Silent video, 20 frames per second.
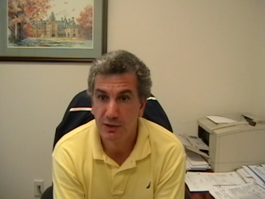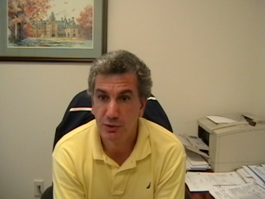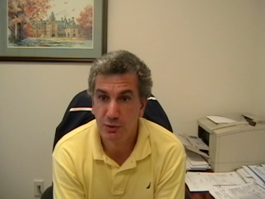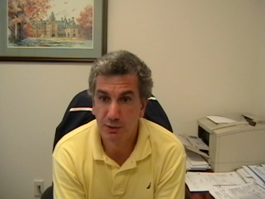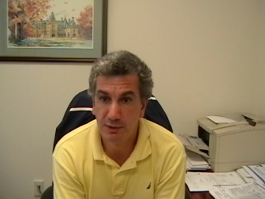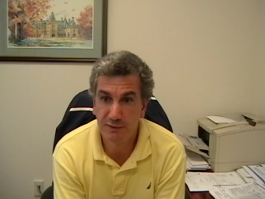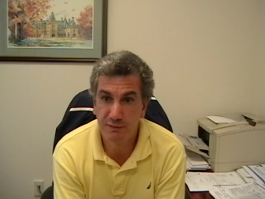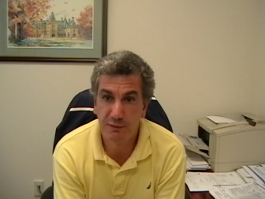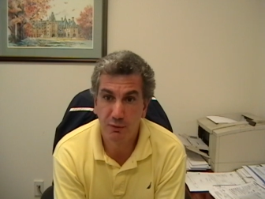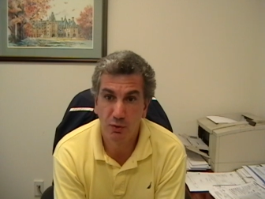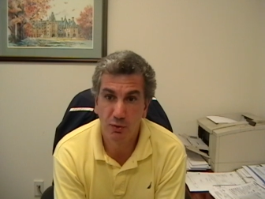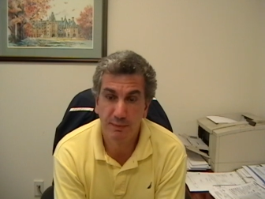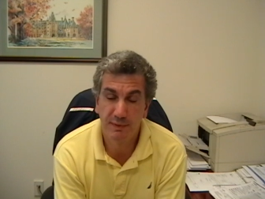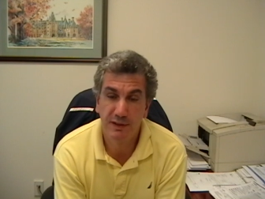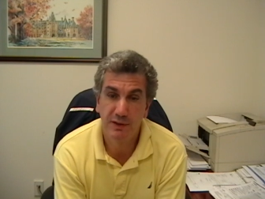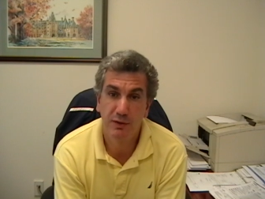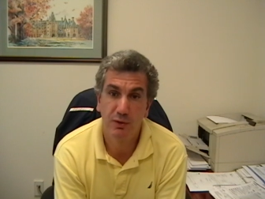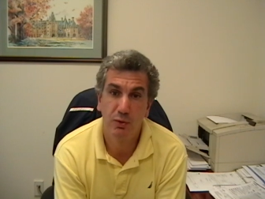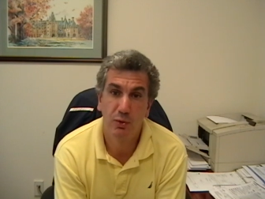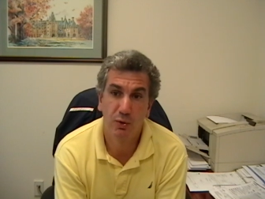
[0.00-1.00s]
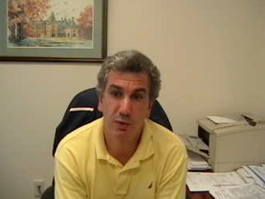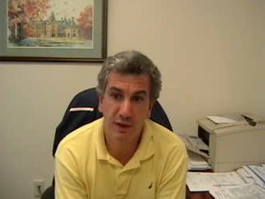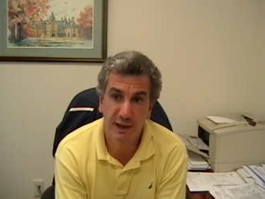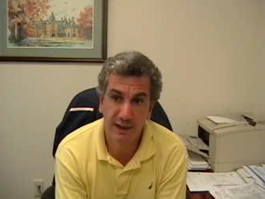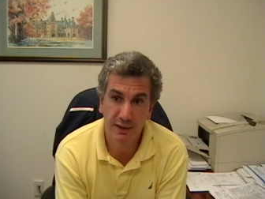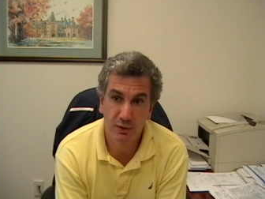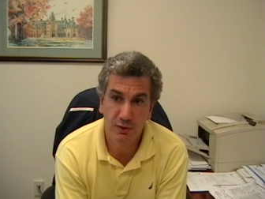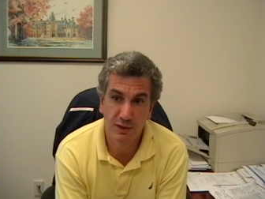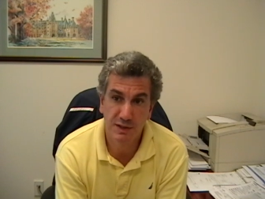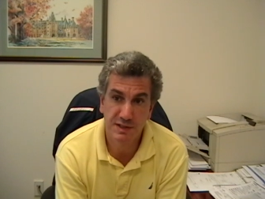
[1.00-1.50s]
Yuri Foreman,
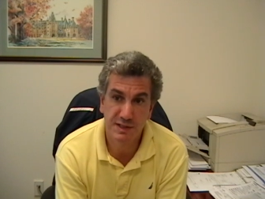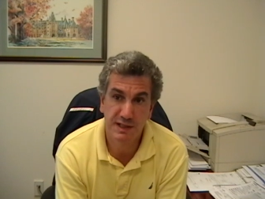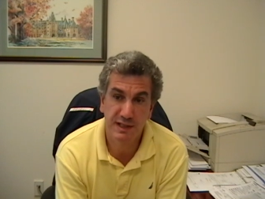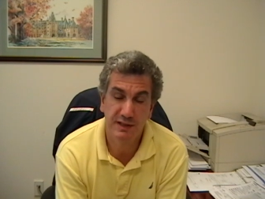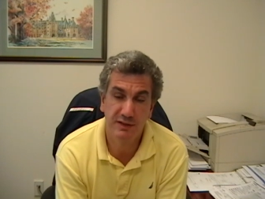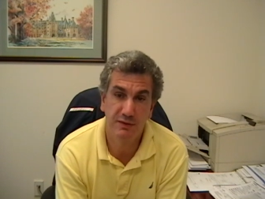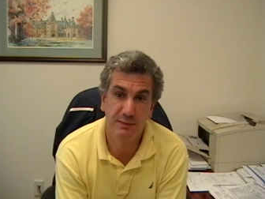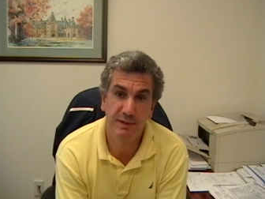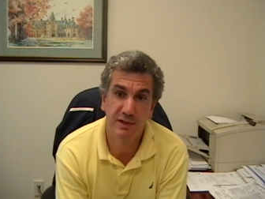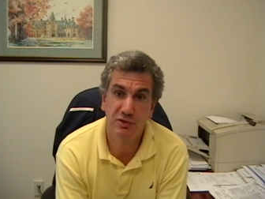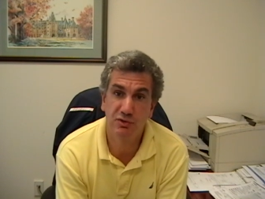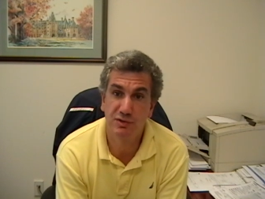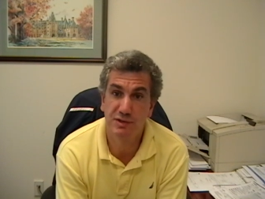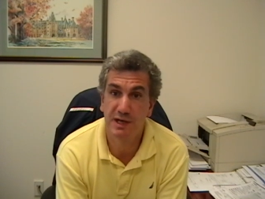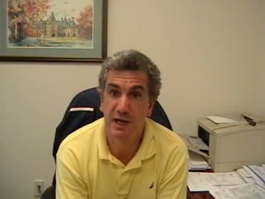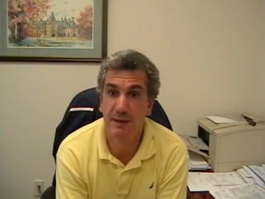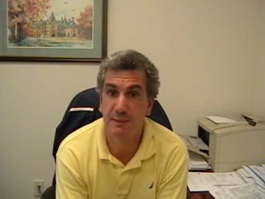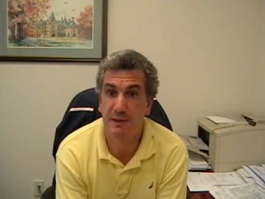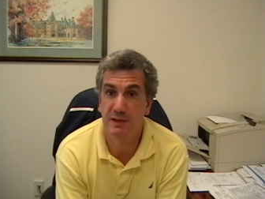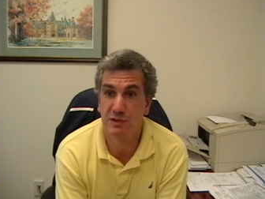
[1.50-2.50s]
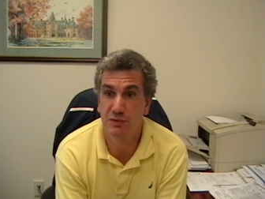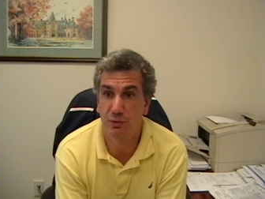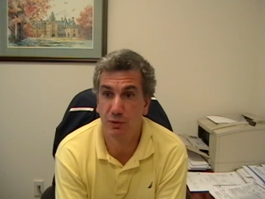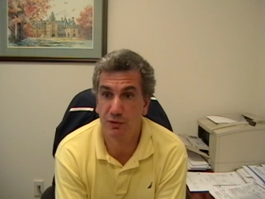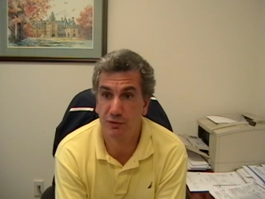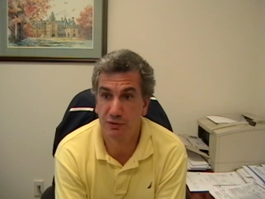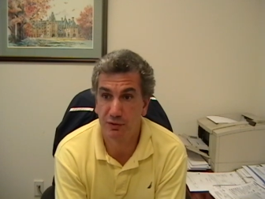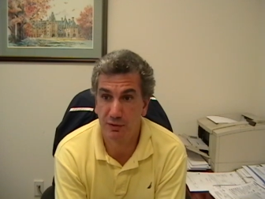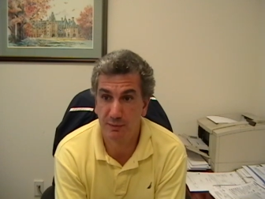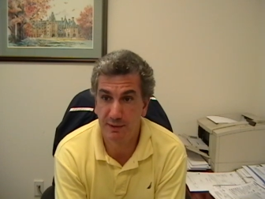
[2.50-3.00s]
Jorge Arce, and Demetrius Hopkins are
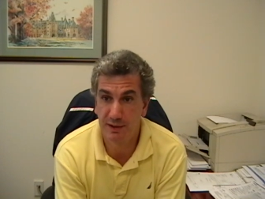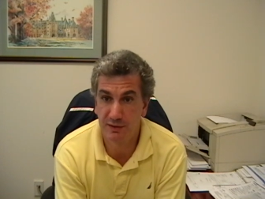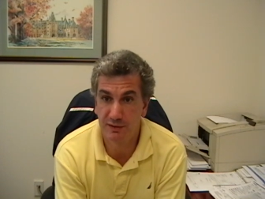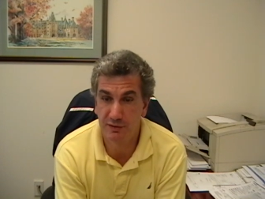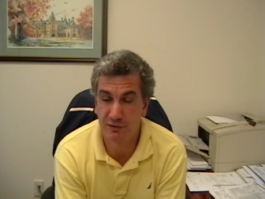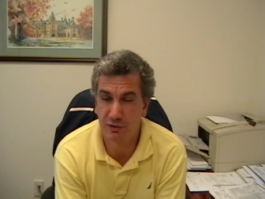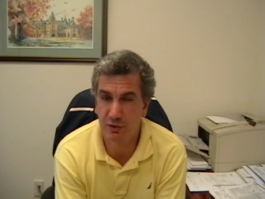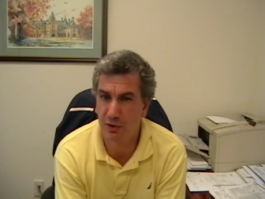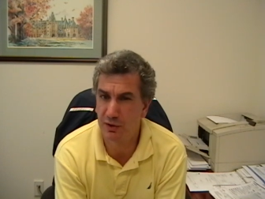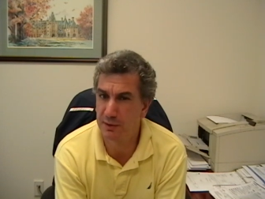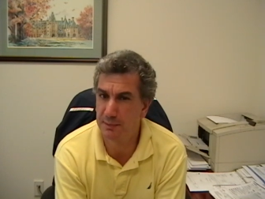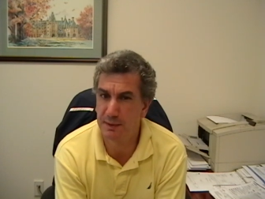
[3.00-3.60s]
also going to be on this card.